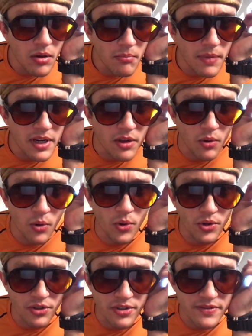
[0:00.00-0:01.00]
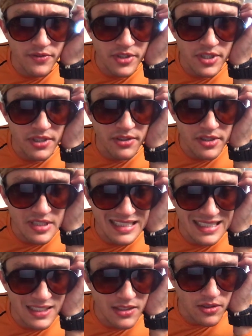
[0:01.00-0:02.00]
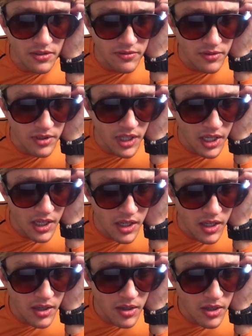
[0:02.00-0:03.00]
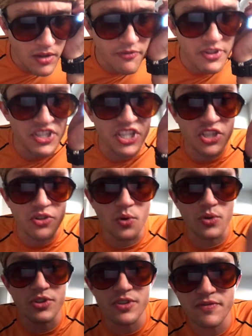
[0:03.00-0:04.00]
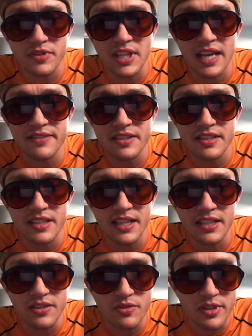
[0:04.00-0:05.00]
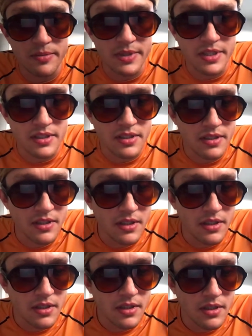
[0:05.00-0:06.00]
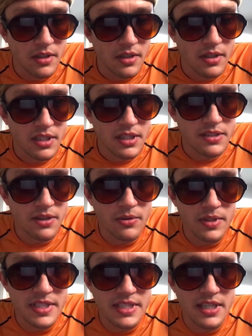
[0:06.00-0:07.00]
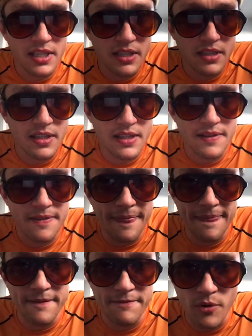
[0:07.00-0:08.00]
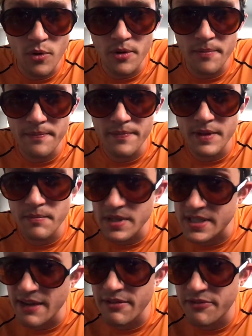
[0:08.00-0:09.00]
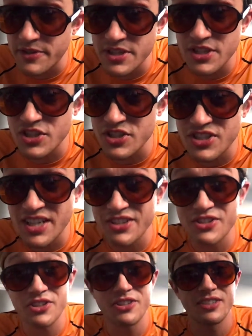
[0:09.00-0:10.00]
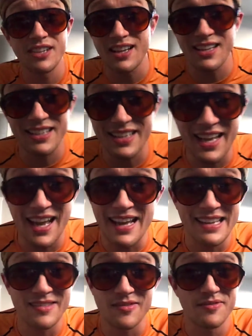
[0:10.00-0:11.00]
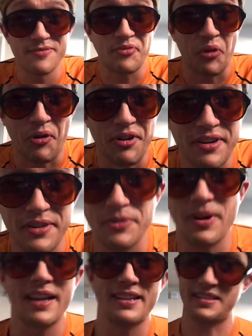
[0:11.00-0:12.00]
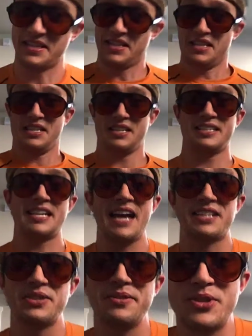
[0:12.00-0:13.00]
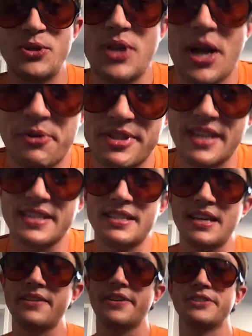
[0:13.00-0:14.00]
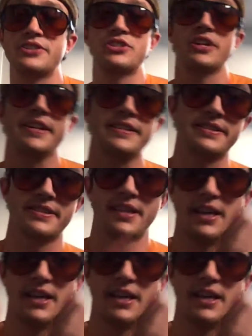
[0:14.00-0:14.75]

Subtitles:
medical orders for seriously ill or for physician orders for life-sustaining treatment. So it's a form that must have a physician's signature, not like the guy in Florida who had tattooed "Do Not Resuscitate" on his chest,